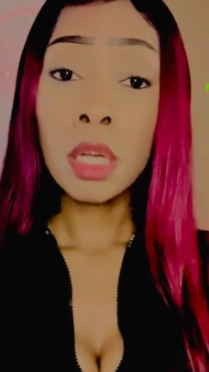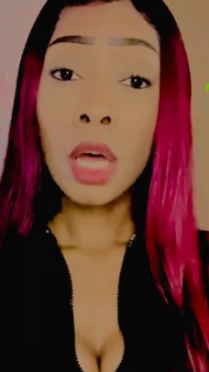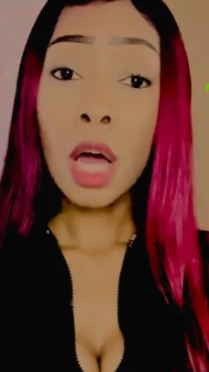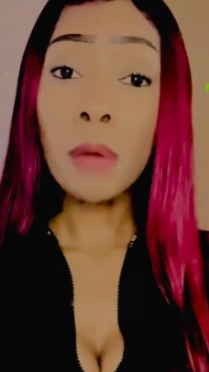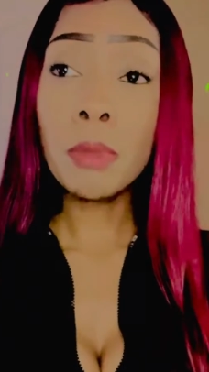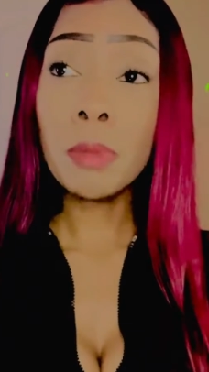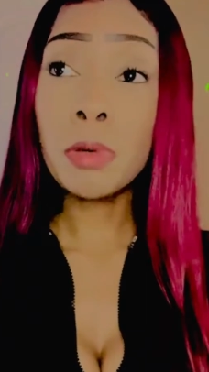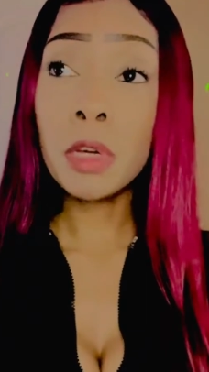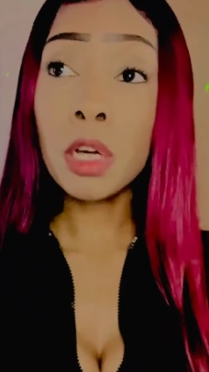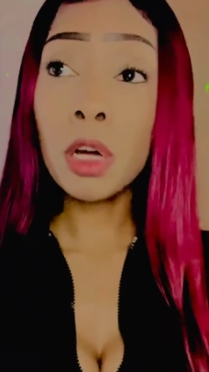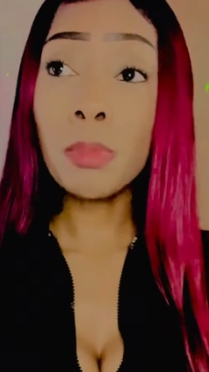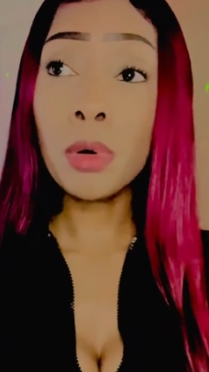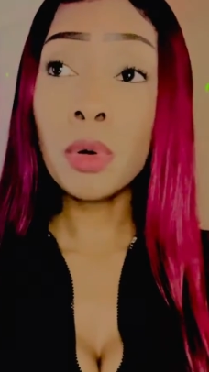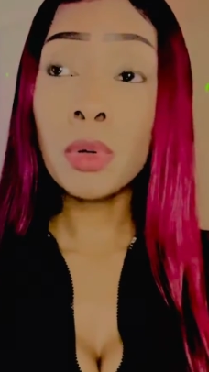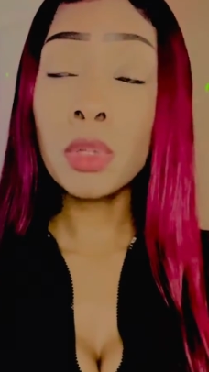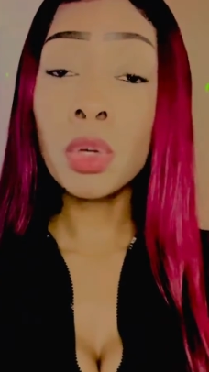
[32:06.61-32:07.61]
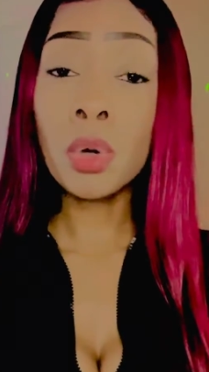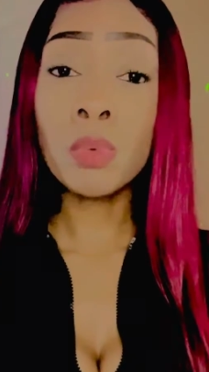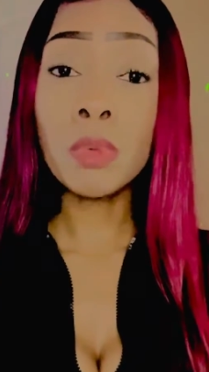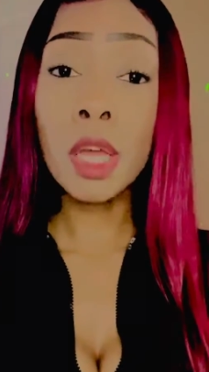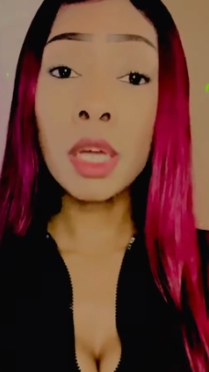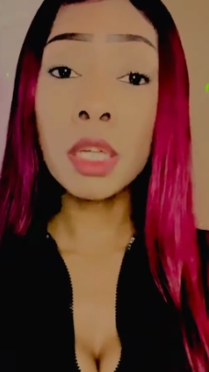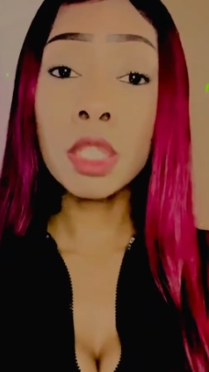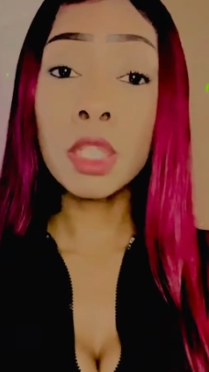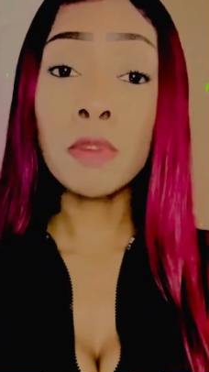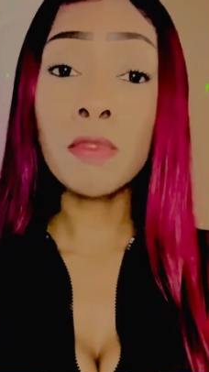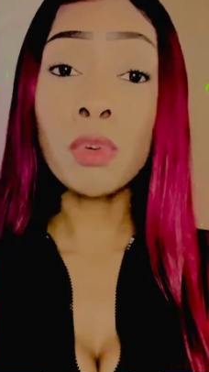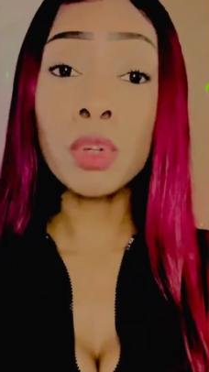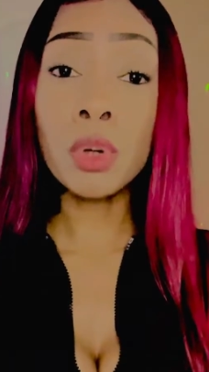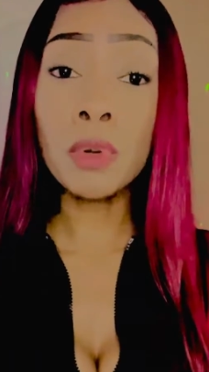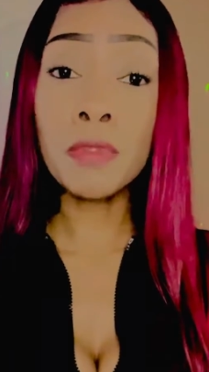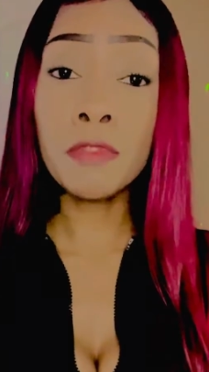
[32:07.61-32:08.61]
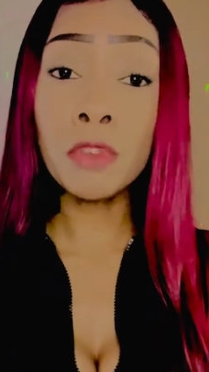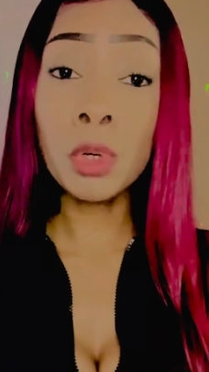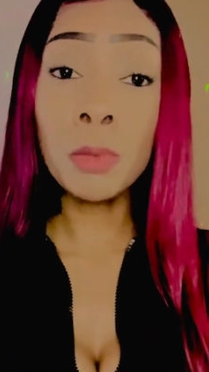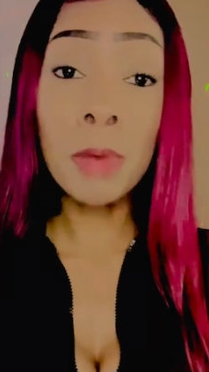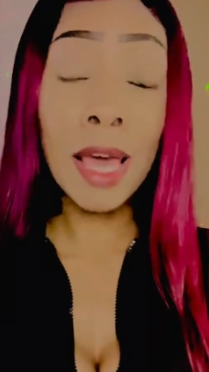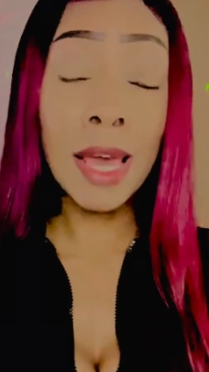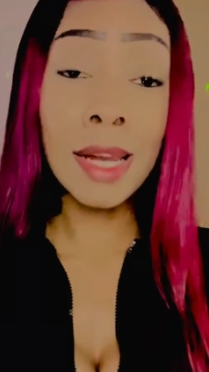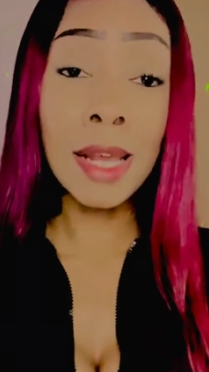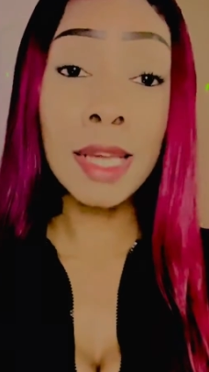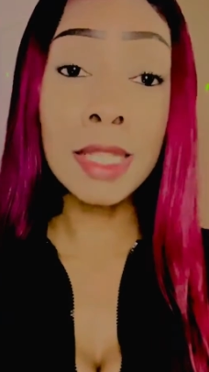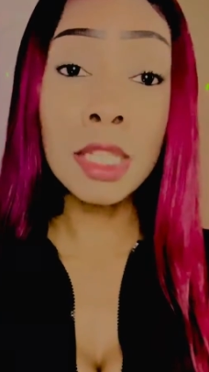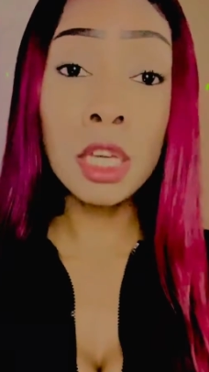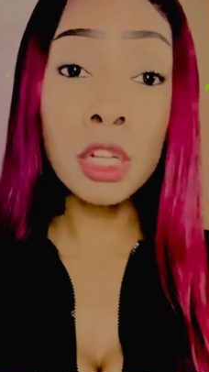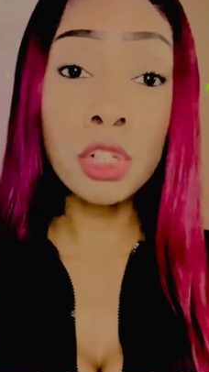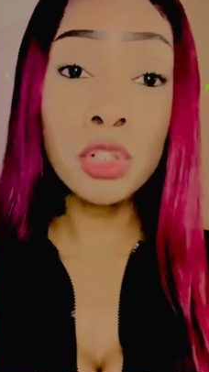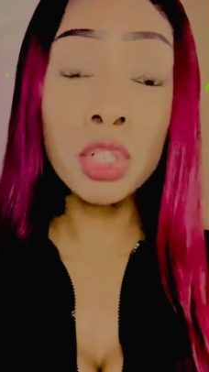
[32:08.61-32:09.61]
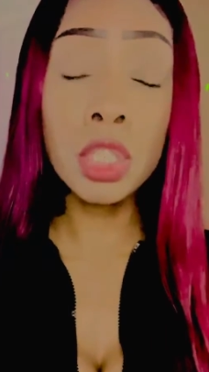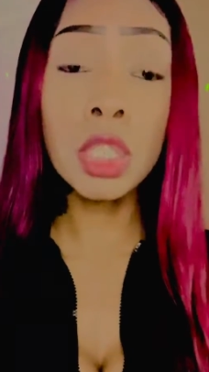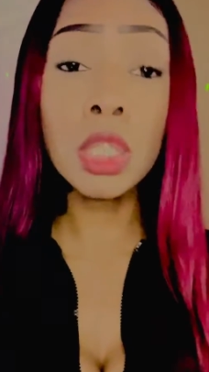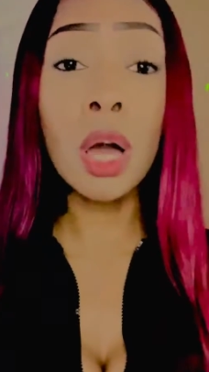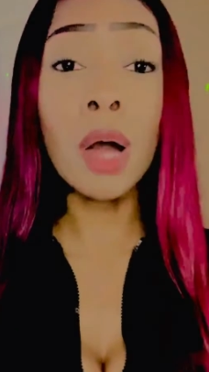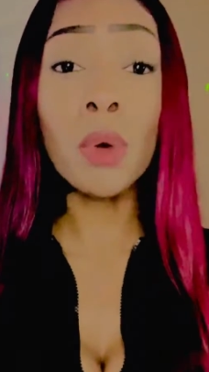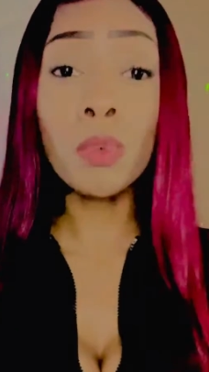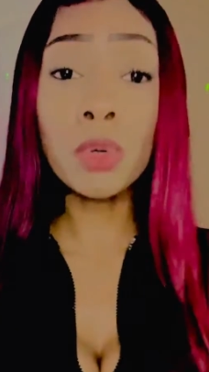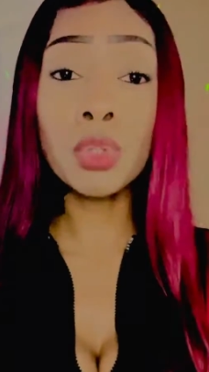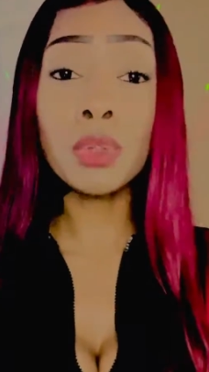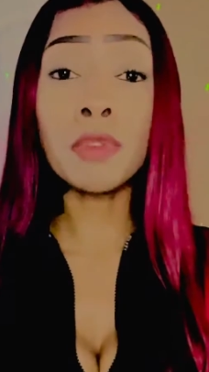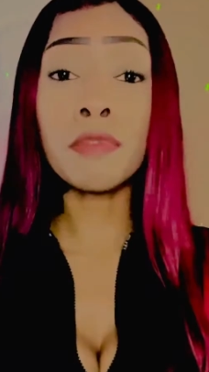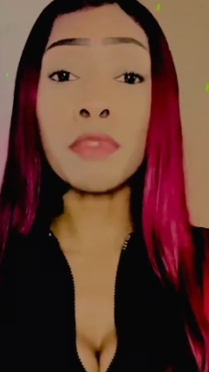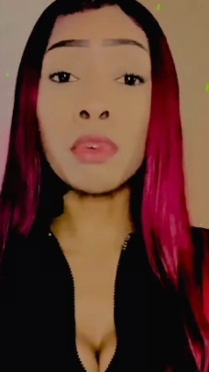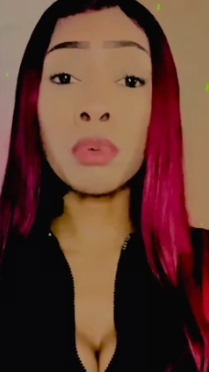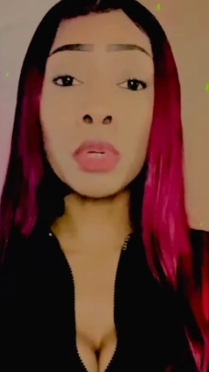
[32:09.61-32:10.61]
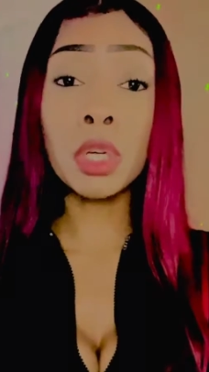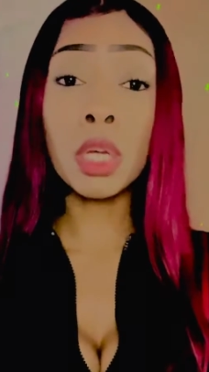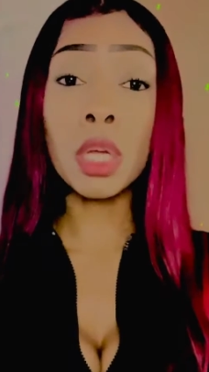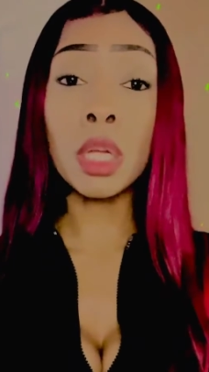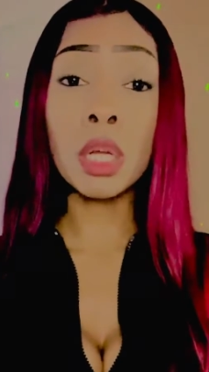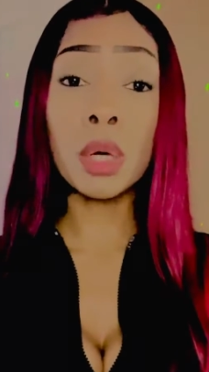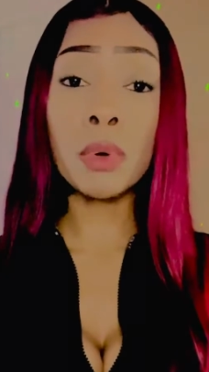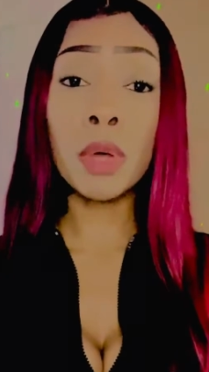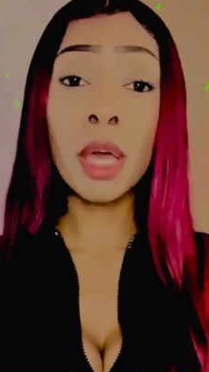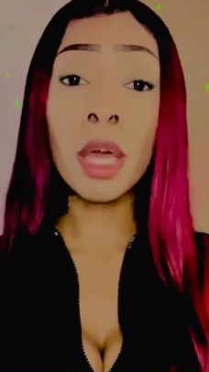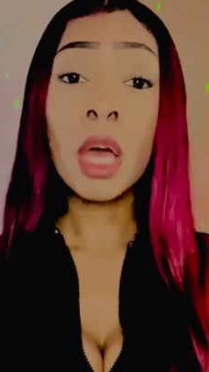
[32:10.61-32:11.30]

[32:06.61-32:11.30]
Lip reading: I'm going to pick up on your negative or your feel bad ass energy. So I want you to feel good, okay?